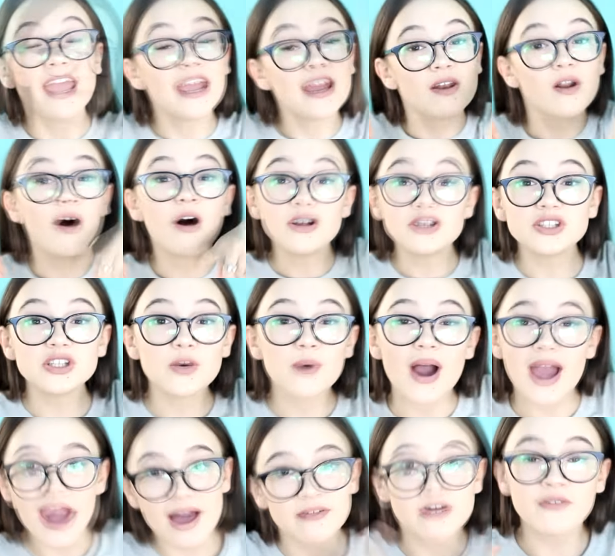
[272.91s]
And also,
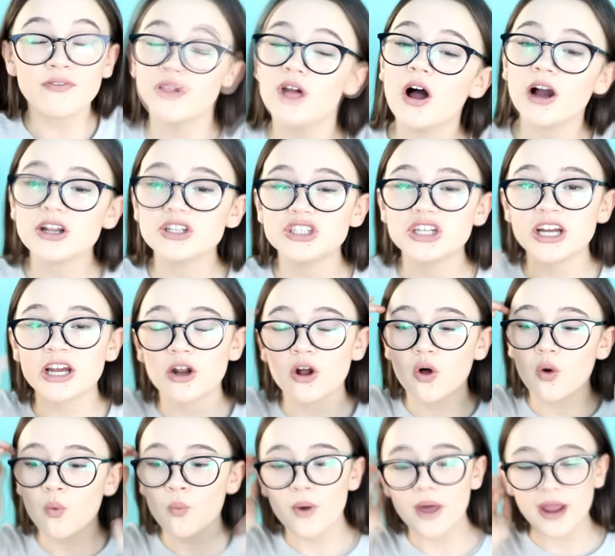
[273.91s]
I have a vlog
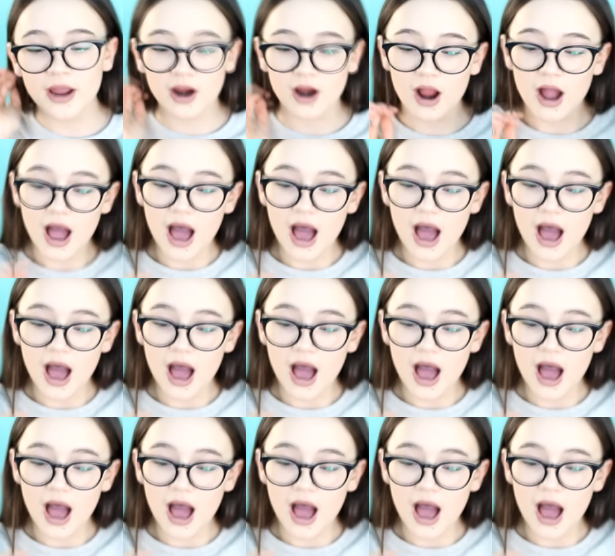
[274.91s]
channel where